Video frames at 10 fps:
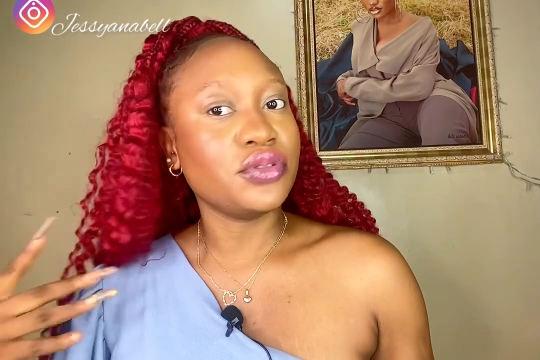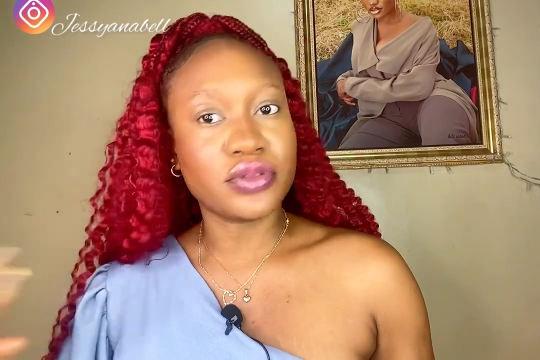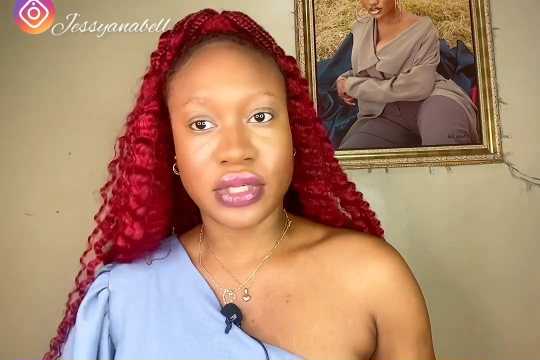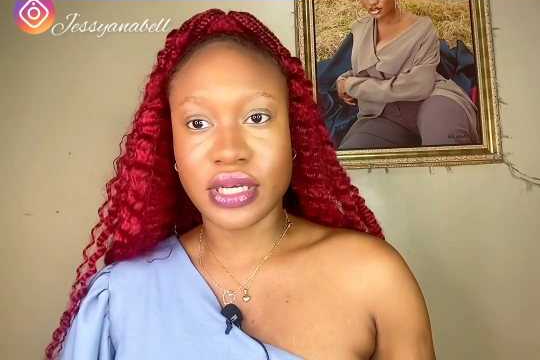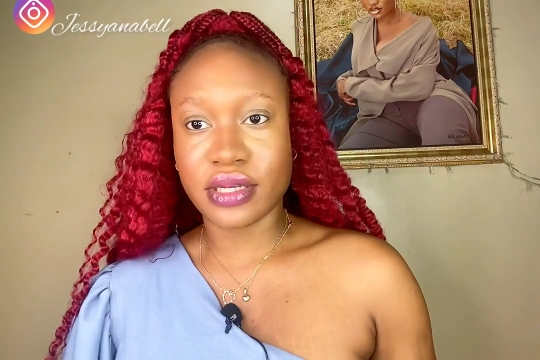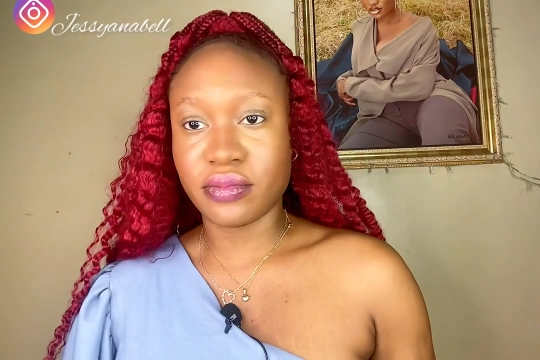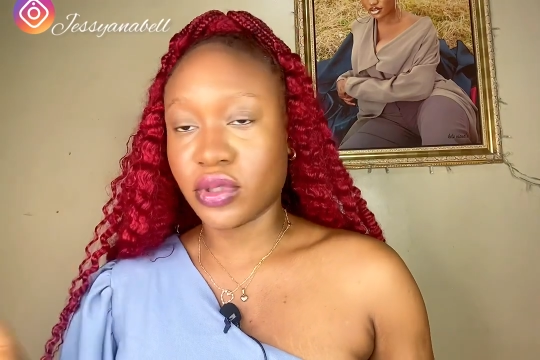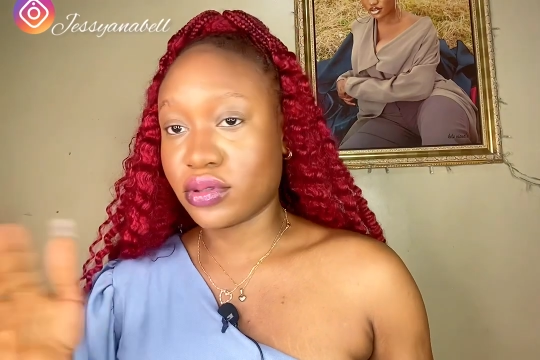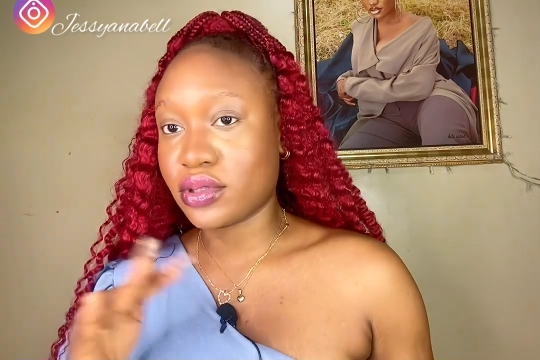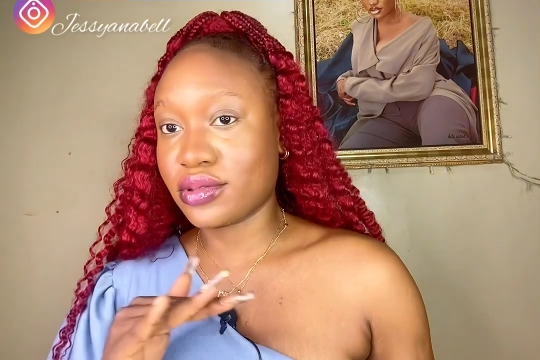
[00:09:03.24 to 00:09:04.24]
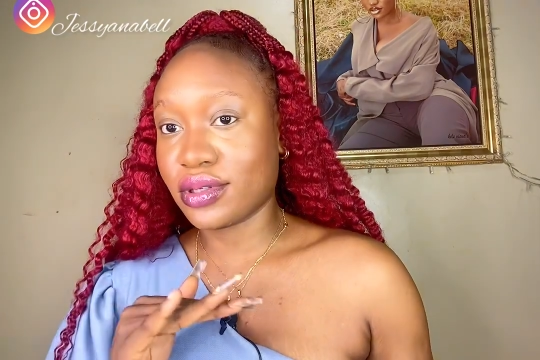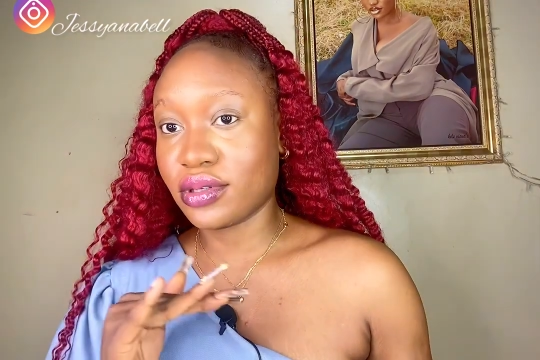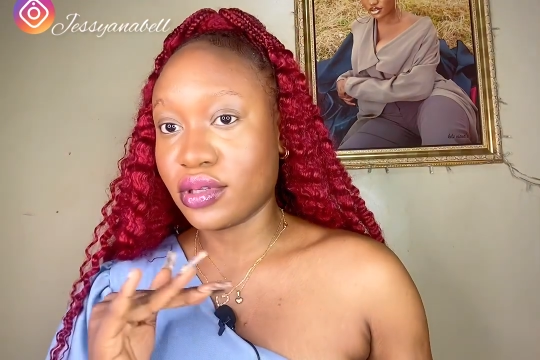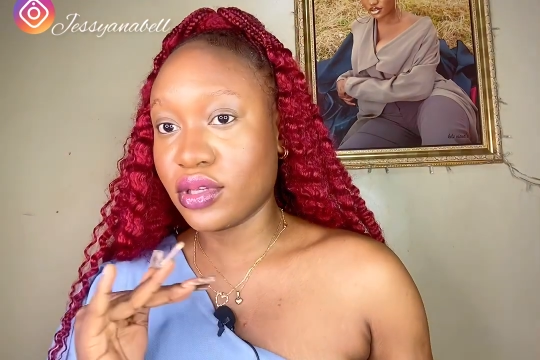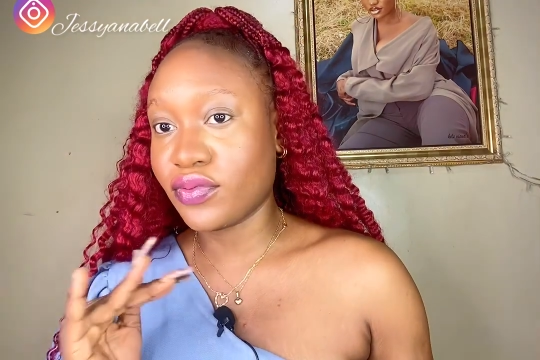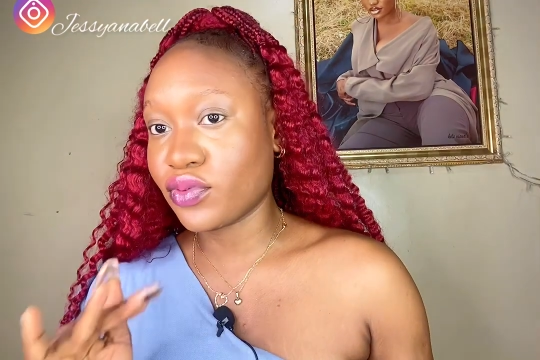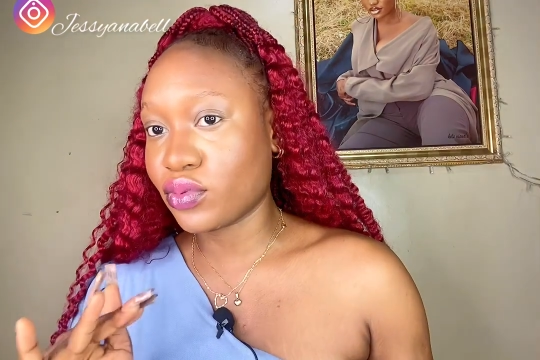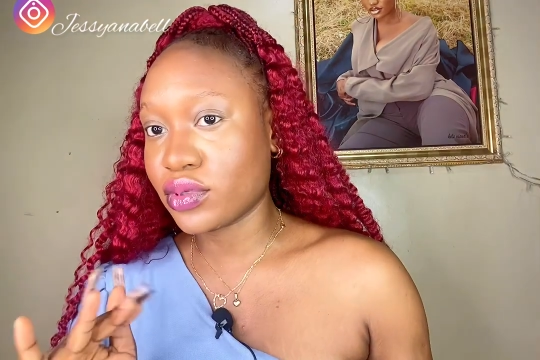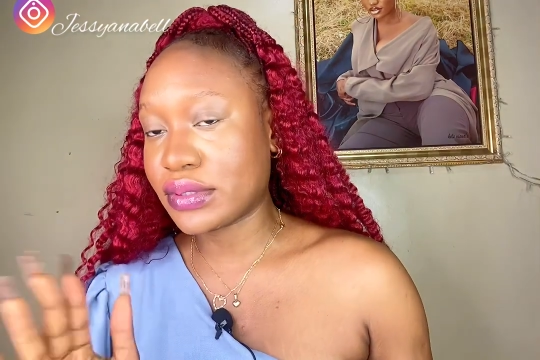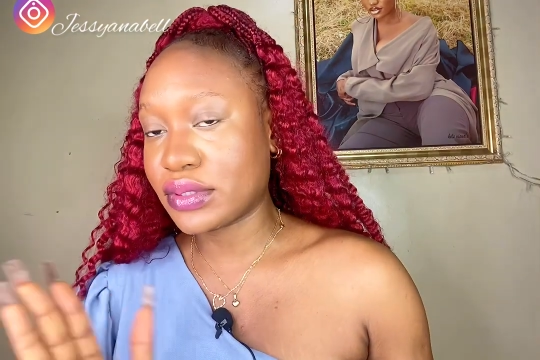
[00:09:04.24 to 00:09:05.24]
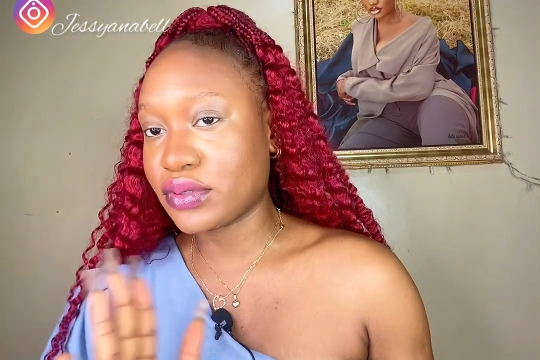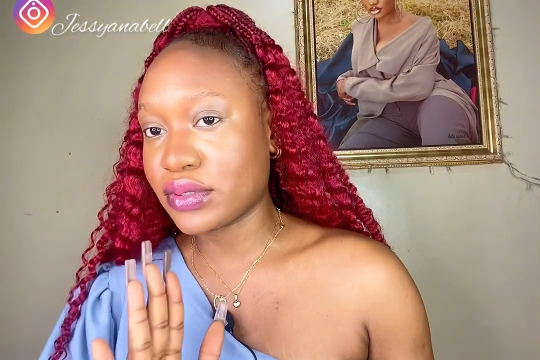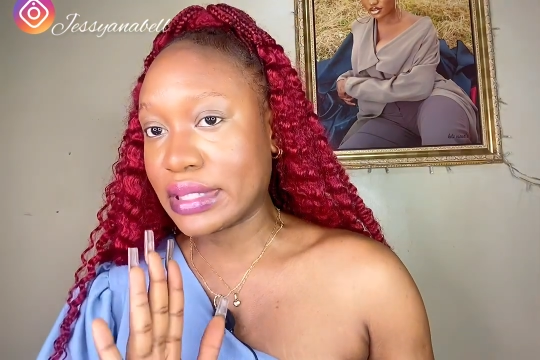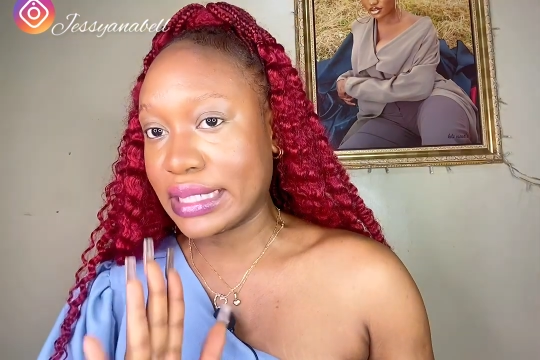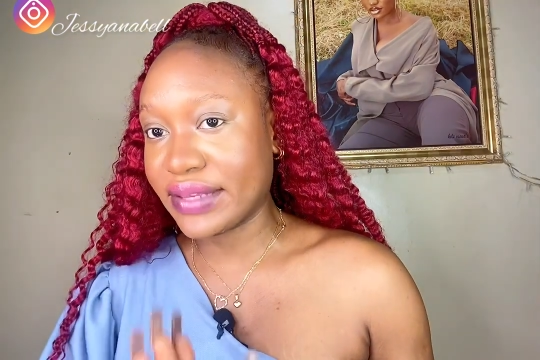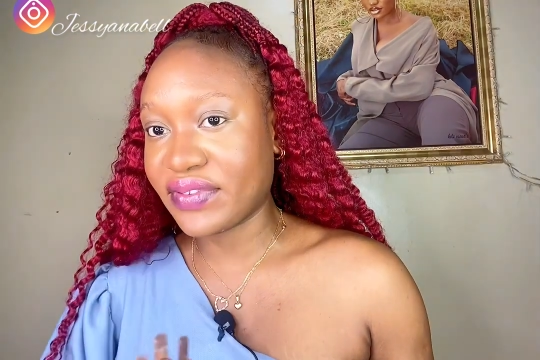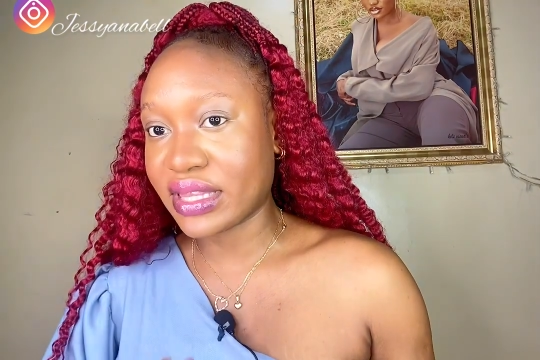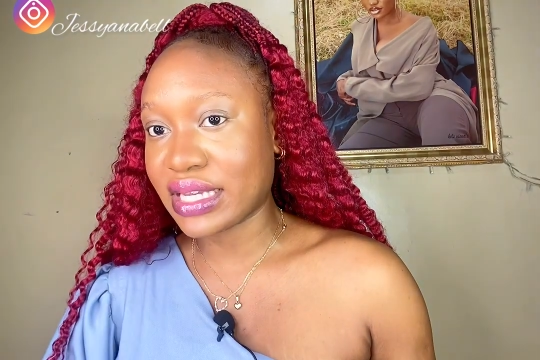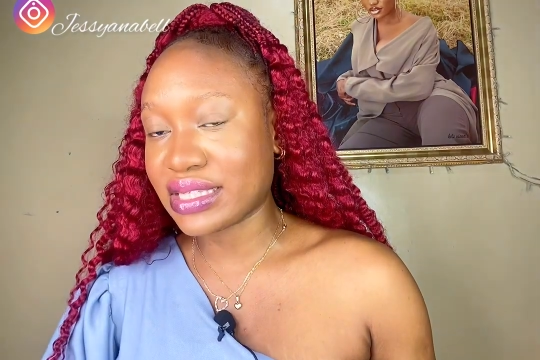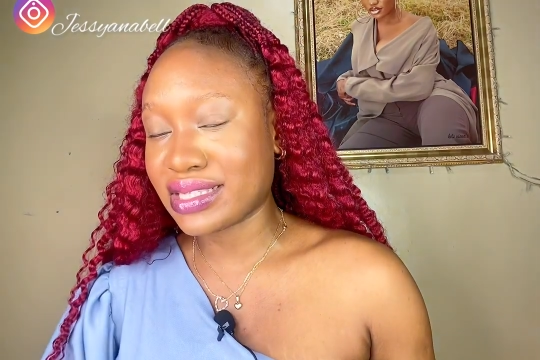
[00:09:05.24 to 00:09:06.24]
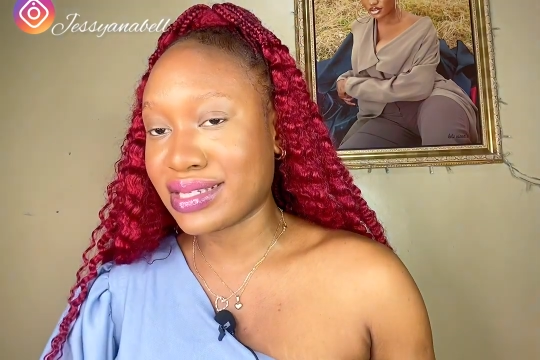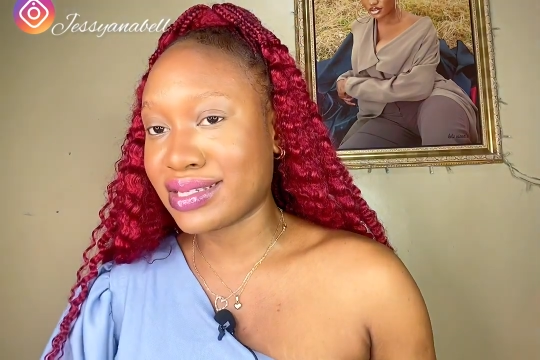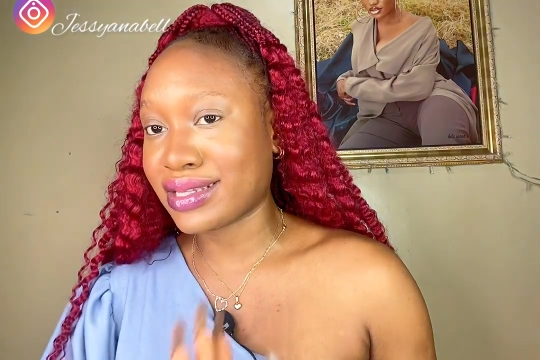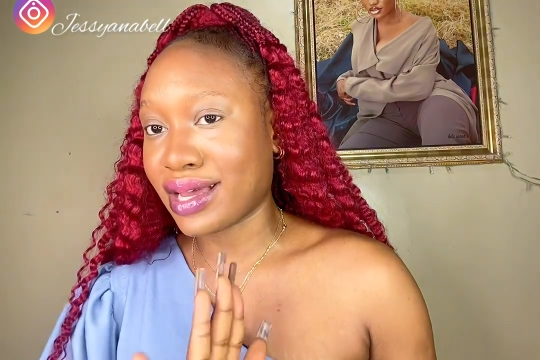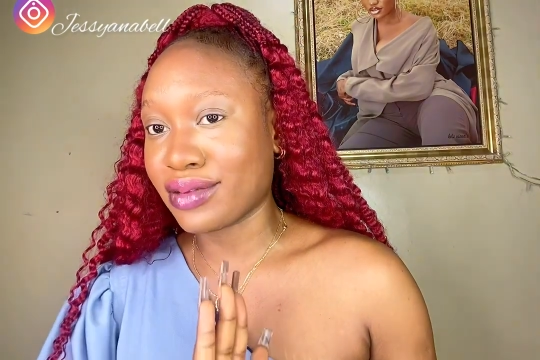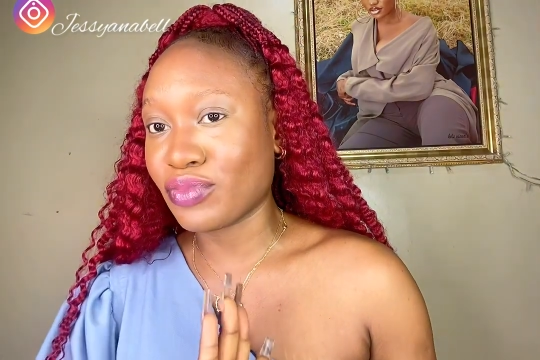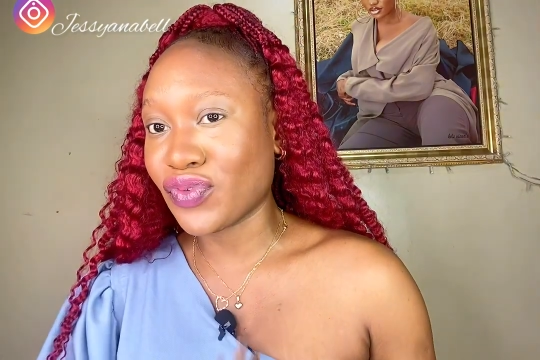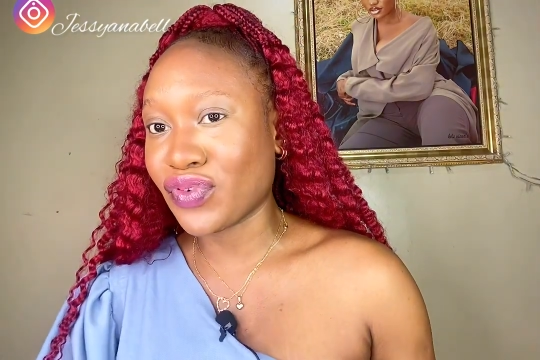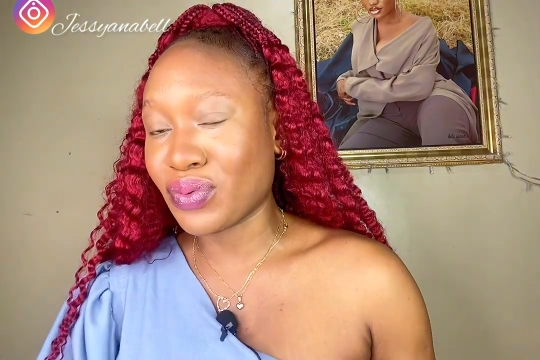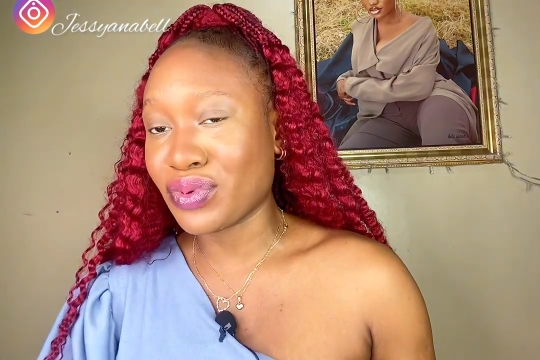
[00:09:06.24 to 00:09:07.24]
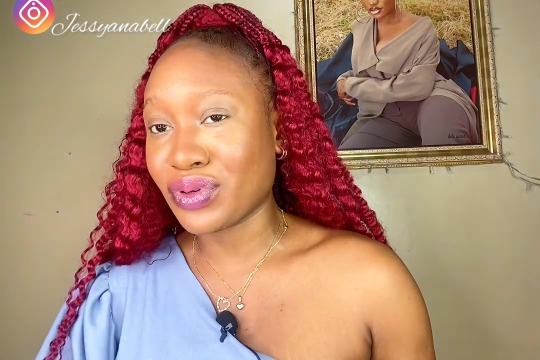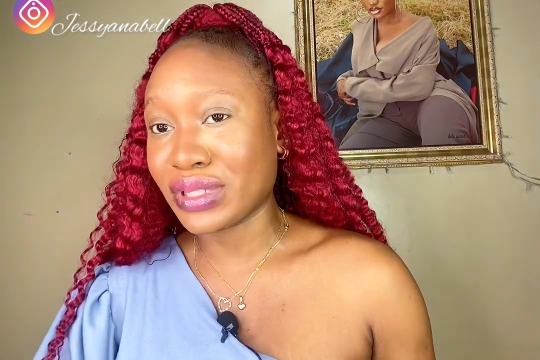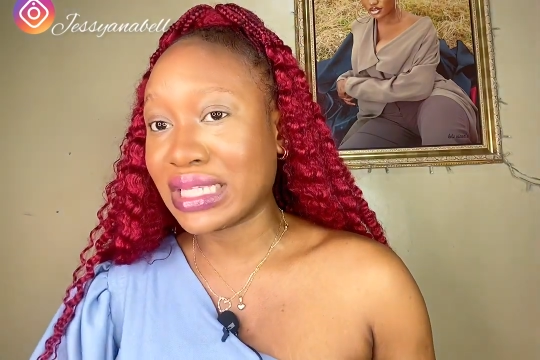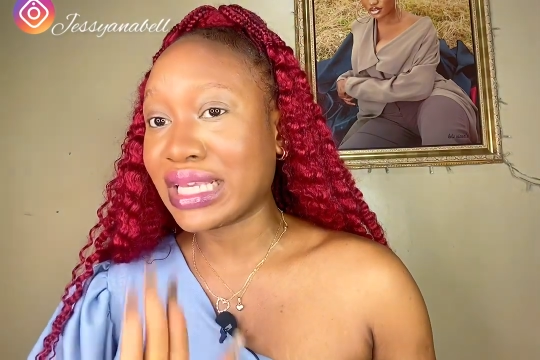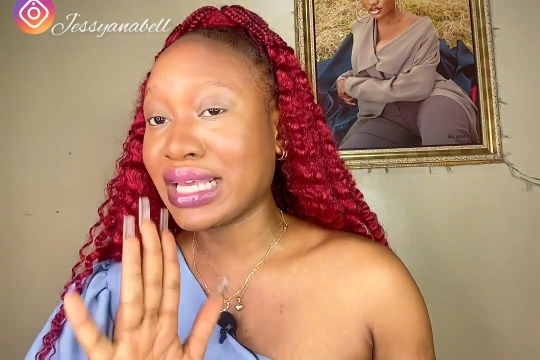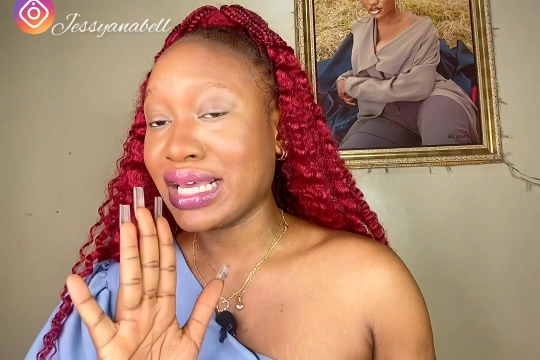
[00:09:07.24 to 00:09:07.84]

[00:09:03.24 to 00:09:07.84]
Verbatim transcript: you can but if you want to just leave it at this and move on with your day